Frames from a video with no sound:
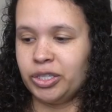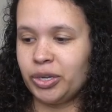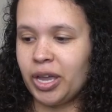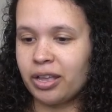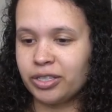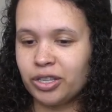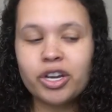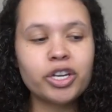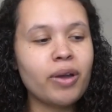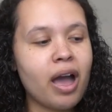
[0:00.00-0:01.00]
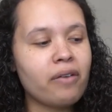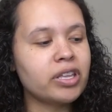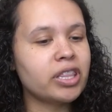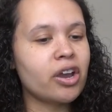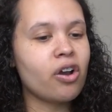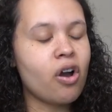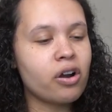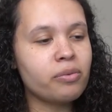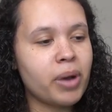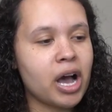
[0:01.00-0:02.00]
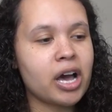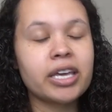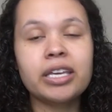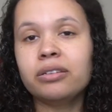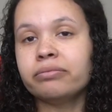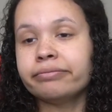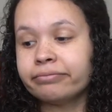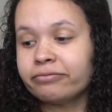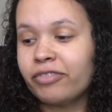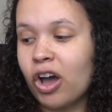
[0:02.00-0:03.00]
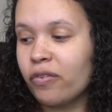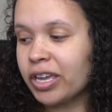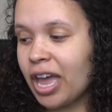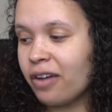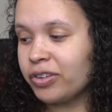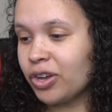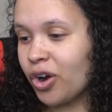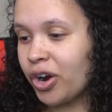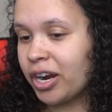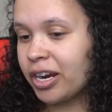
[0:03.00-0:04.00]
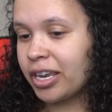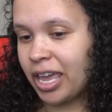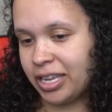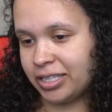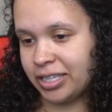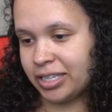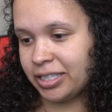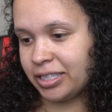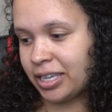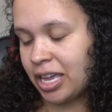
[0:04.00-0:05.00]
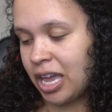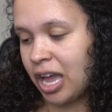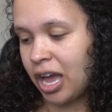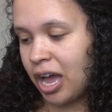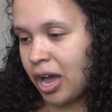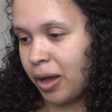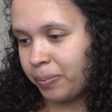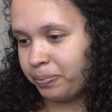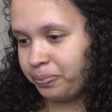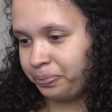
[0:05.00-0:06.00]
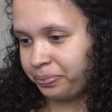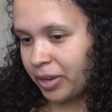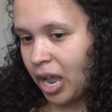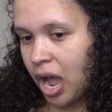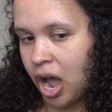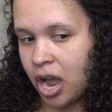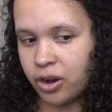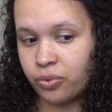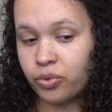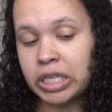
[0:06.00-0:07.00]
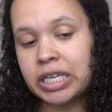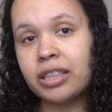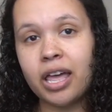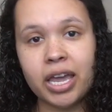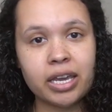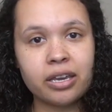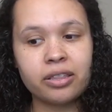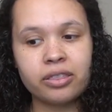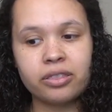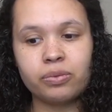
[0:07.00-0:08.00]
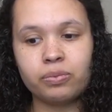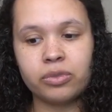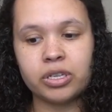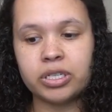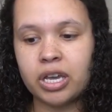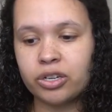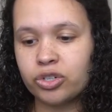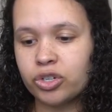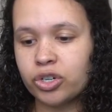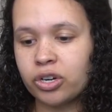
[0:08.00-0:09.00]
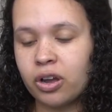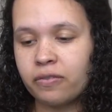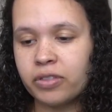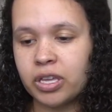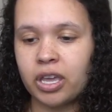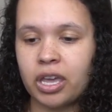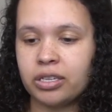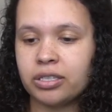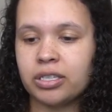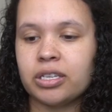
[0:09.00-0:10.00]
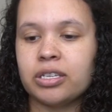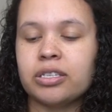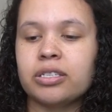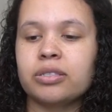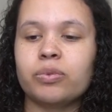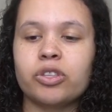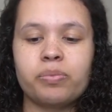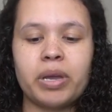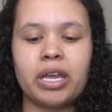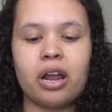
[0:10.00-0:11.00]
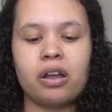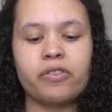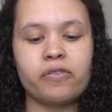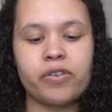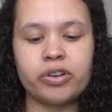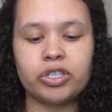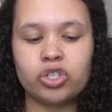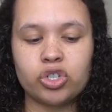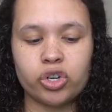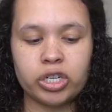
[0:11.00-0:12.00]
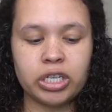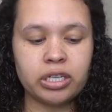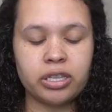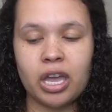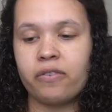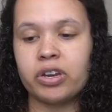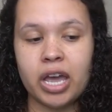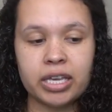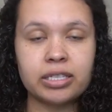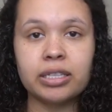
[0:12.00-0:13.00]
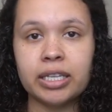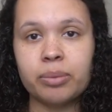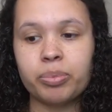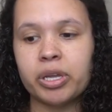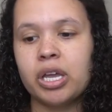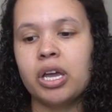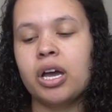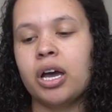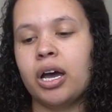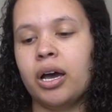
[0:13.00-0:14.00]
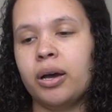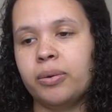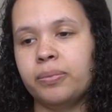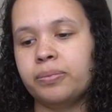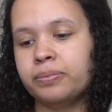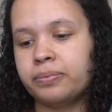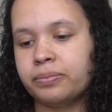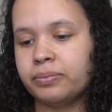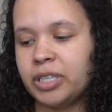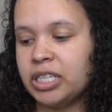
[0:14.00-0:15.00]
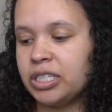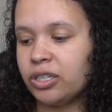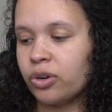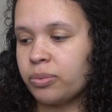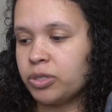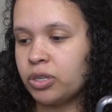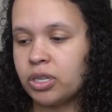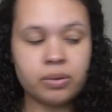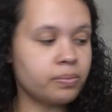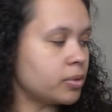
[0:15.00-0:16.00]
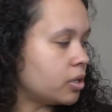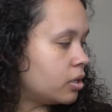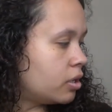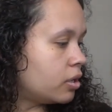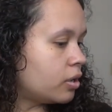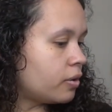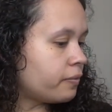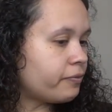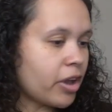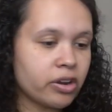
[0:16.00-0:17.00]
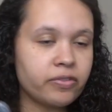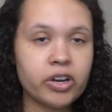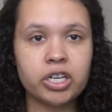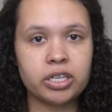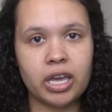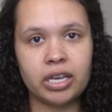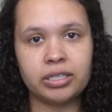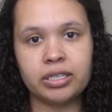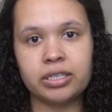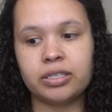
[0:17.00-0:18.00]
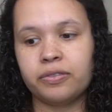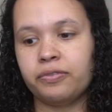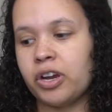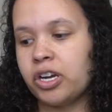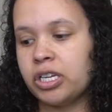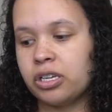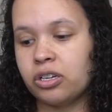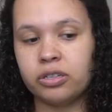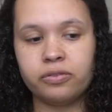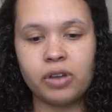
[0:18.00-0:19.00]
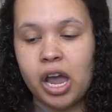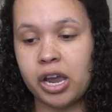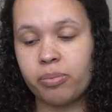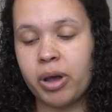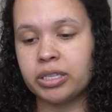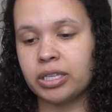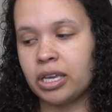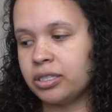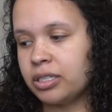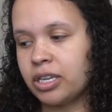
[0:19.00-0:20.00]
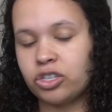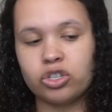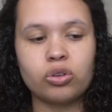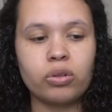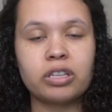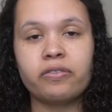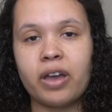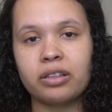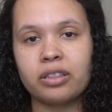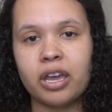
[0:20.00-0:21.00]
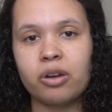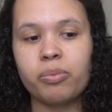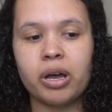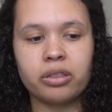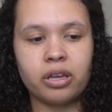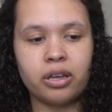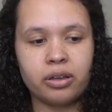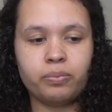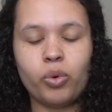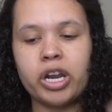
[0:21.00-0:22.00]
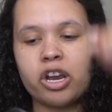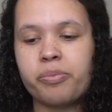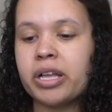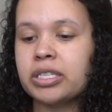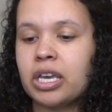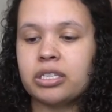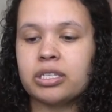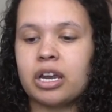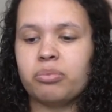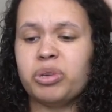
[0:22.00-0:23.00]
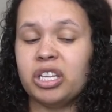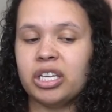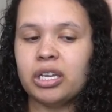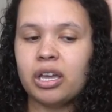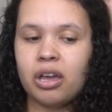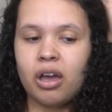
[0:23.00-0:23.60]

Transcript: So yeah, so there you have it. There are my Velvet Caviar cases. Um, I really like the texture of the cases, what they're made out of. They're very sturdy. They have a nice lip, um, easy grip to them. Very, very good cases. Very good AirPods cases. I just don't like the fact that the AirPod, the one AirPods case is kind of peeling.